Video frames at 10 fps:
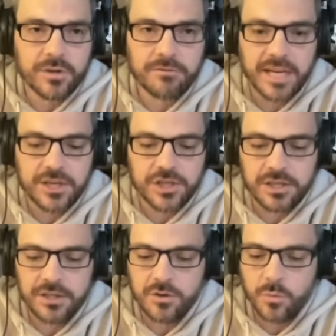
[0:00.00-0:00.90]

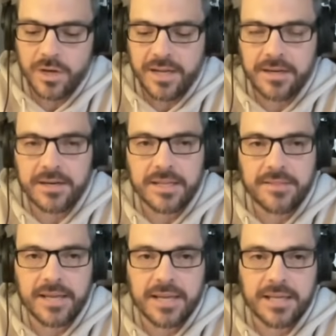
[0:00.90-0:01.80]
invasion when
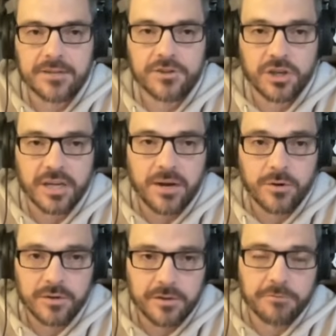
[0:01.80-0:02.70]
they took out